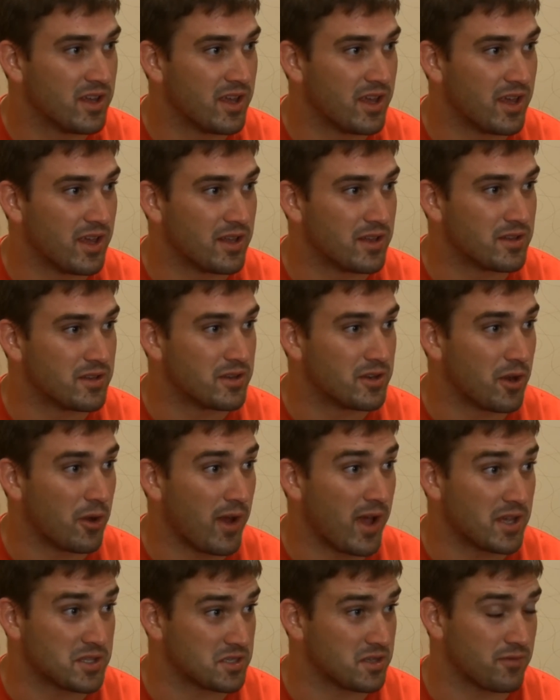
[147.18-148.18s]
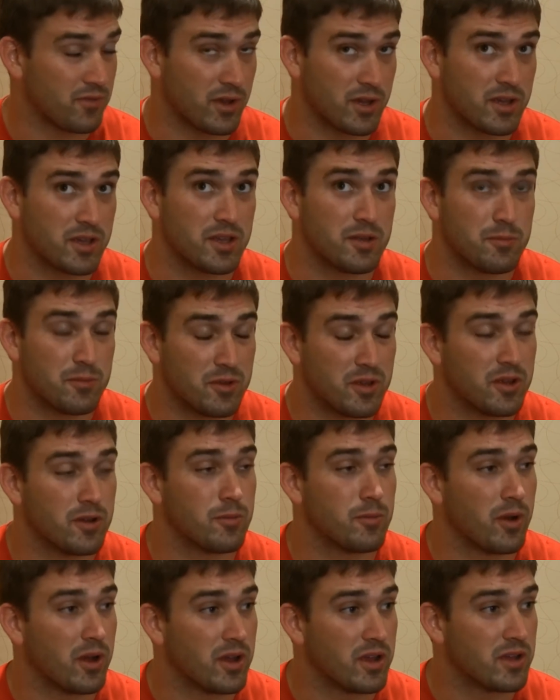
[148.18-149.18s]
and asking if I could get here
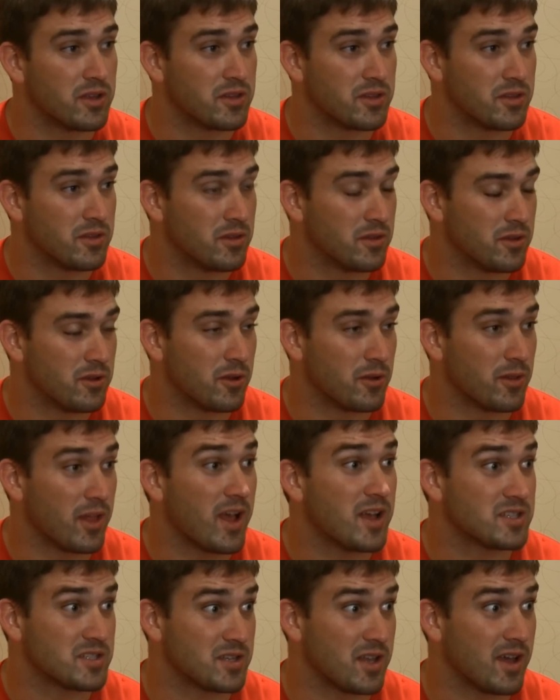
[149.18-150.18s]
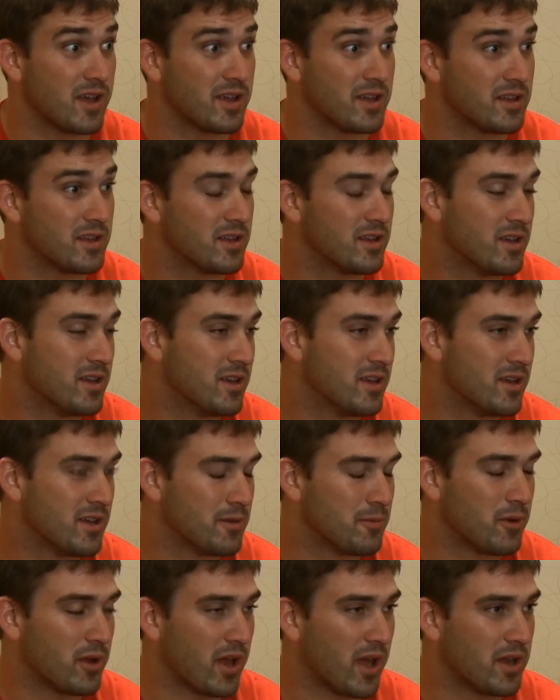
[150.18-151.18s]
by last night,
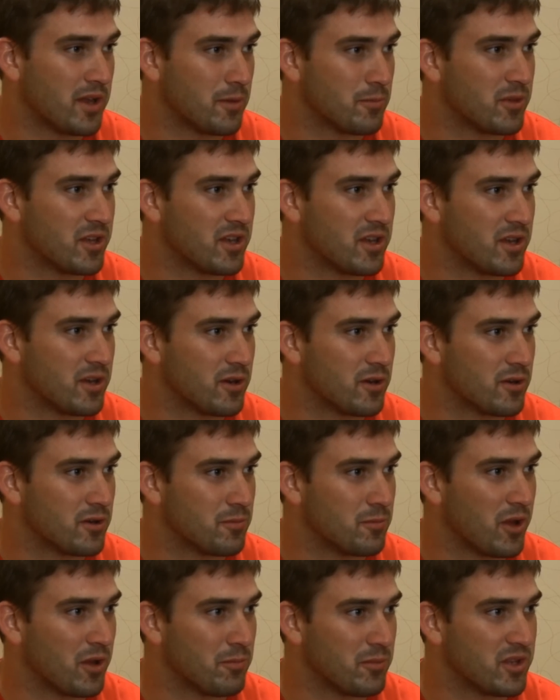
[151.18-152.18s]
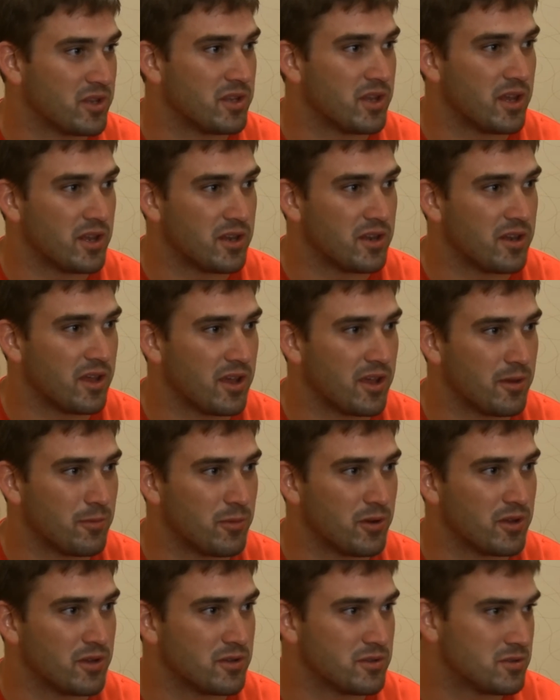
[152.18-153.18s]
but I ended up getting here about midday today,
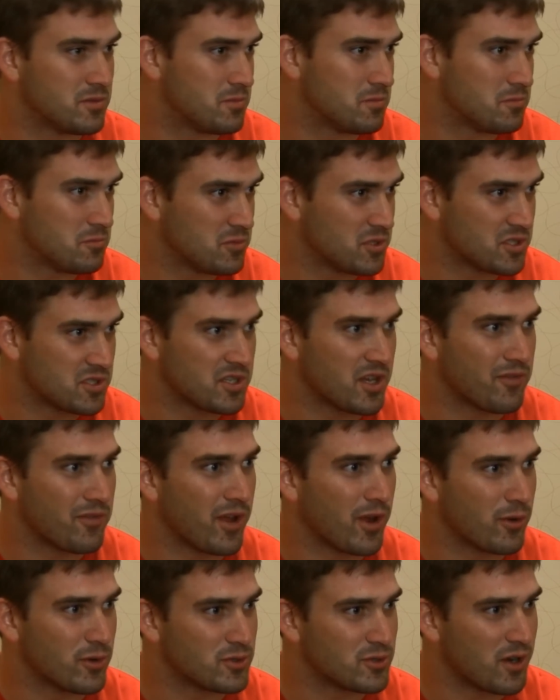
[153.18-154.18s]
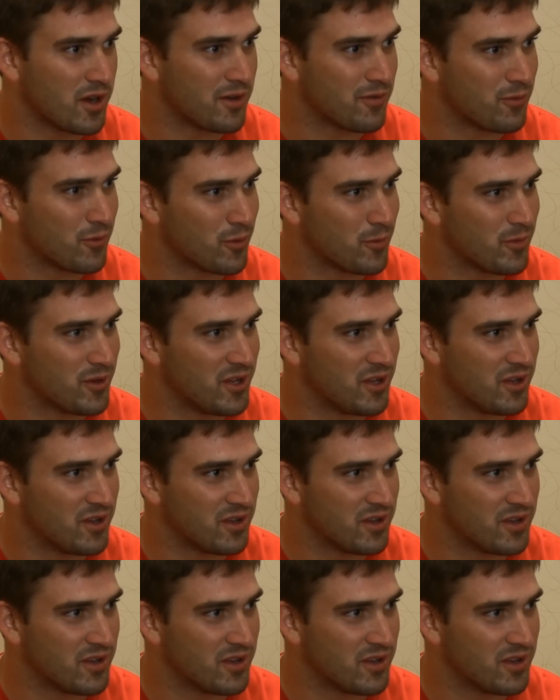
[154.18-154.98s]
but it was just a 7-hour drive for me.